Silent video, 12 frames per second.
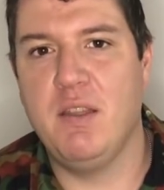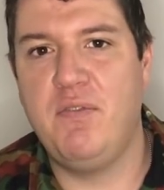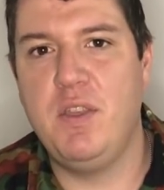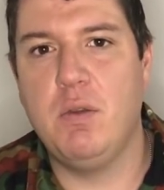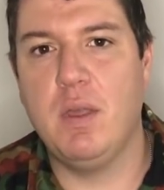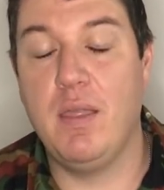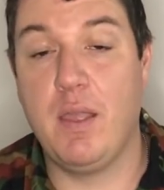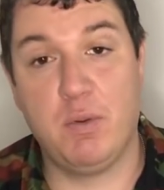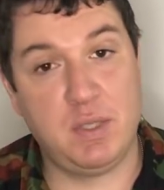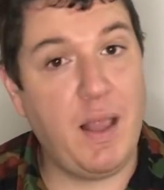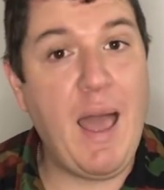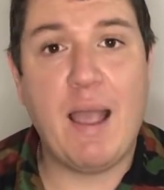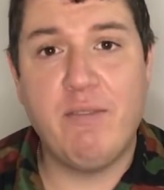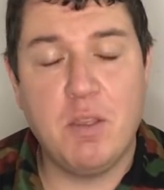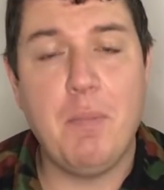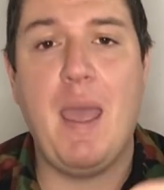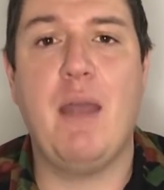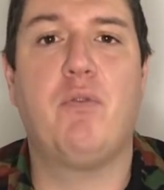If you and there was a lack of
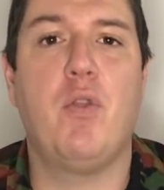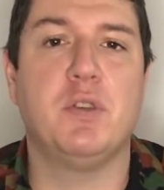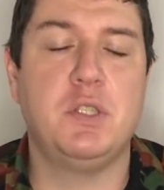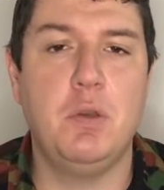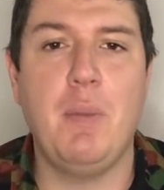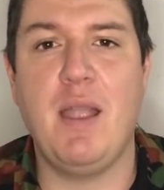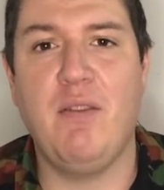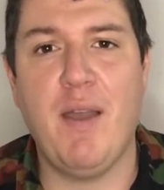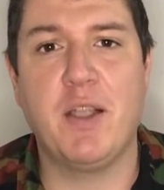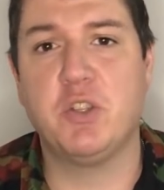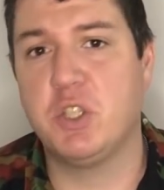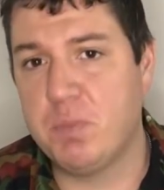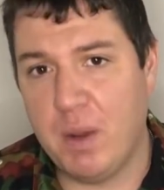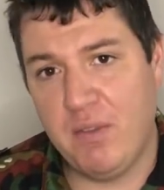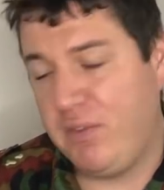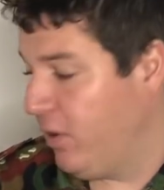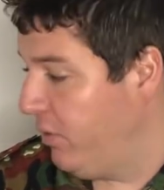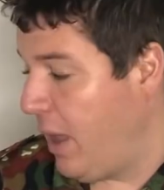demand for those new manufactured
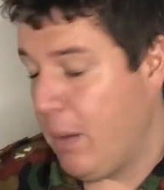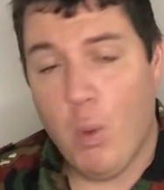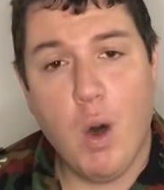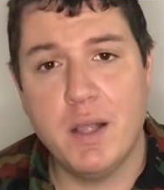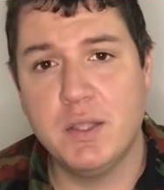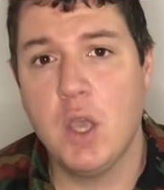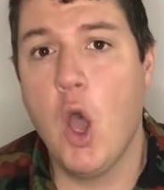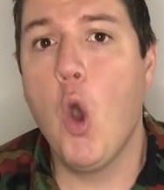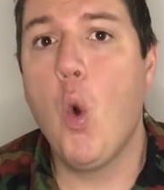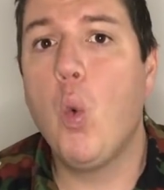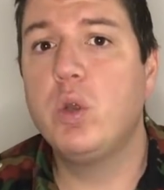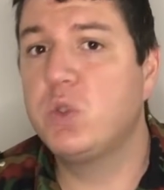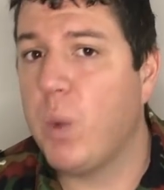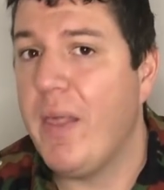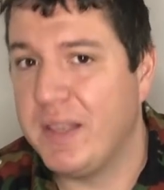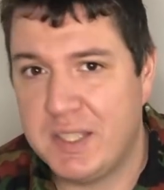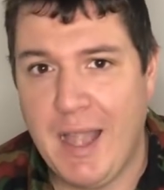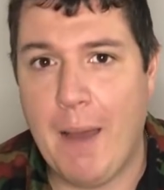Springfield M1s, which is why
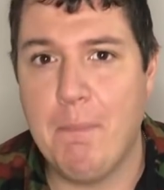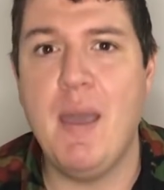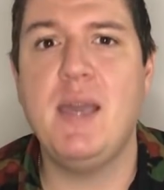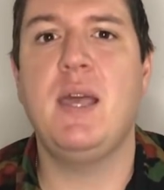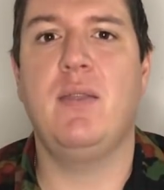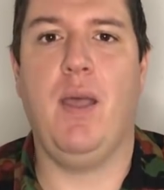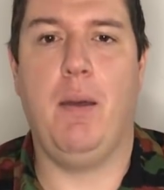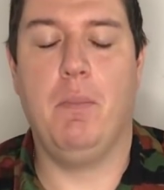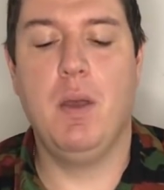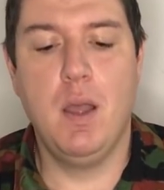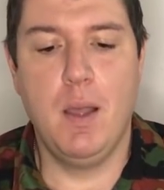they stopped making them.